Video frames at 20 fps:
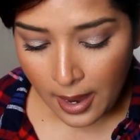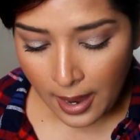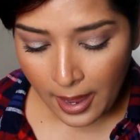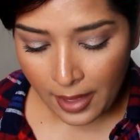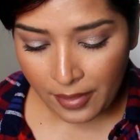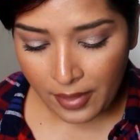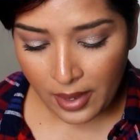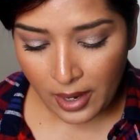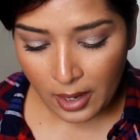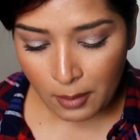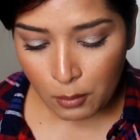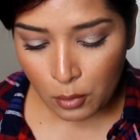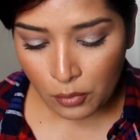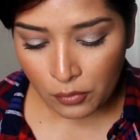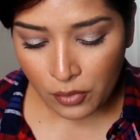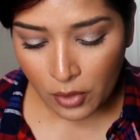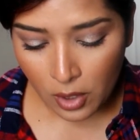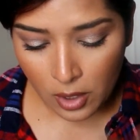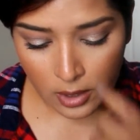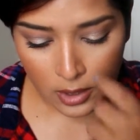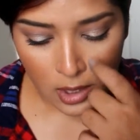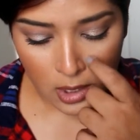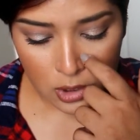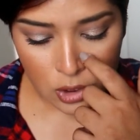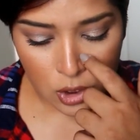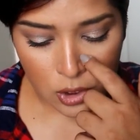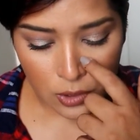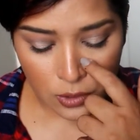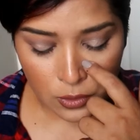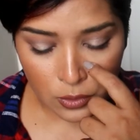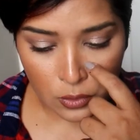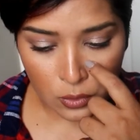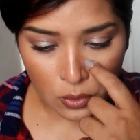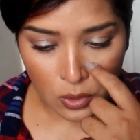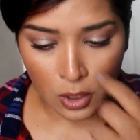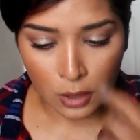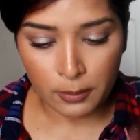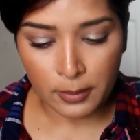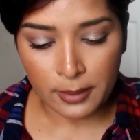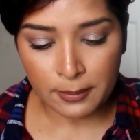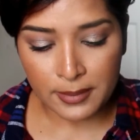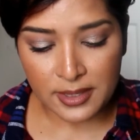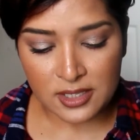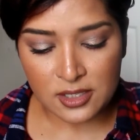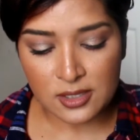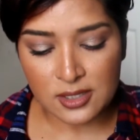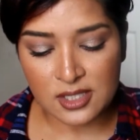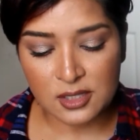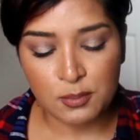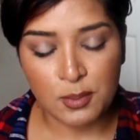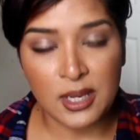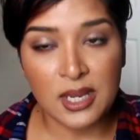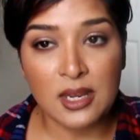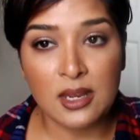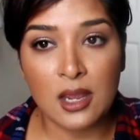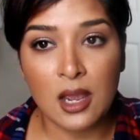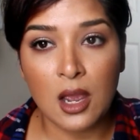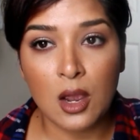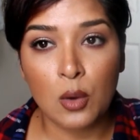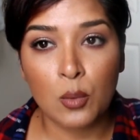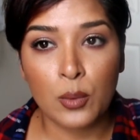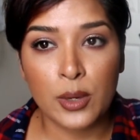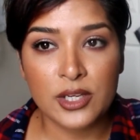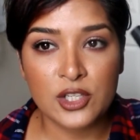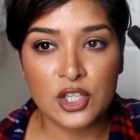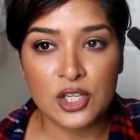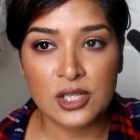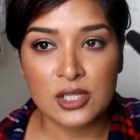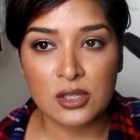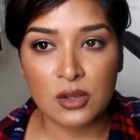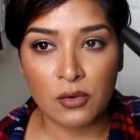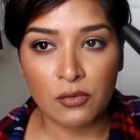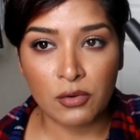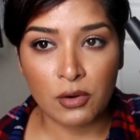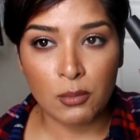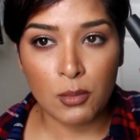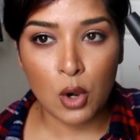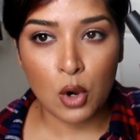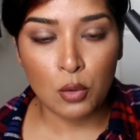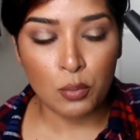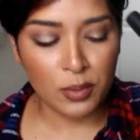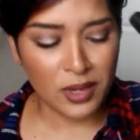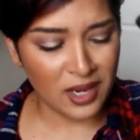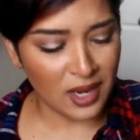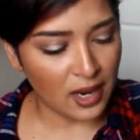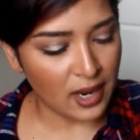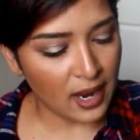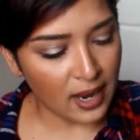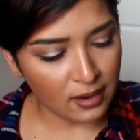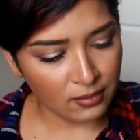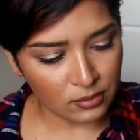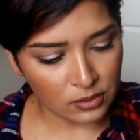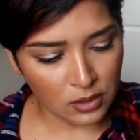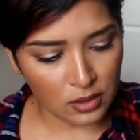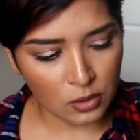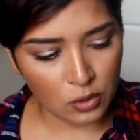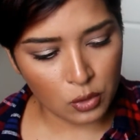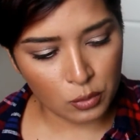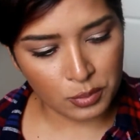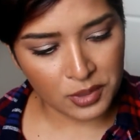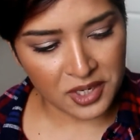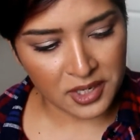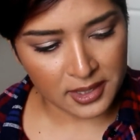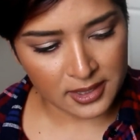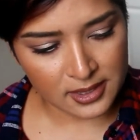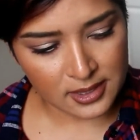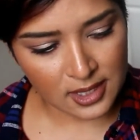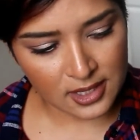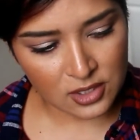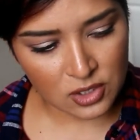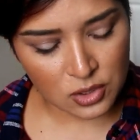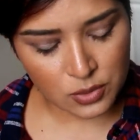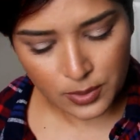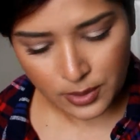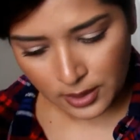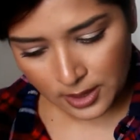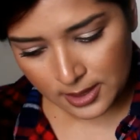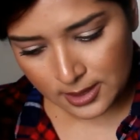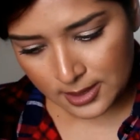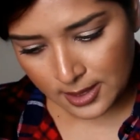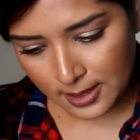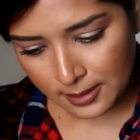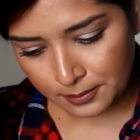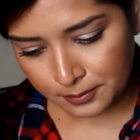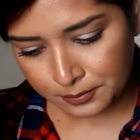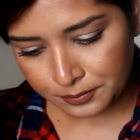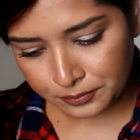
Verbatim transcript: and then I moved on to Kermit Me to Speak, which is from OPI. I have a lot of OPIs. I just realized that.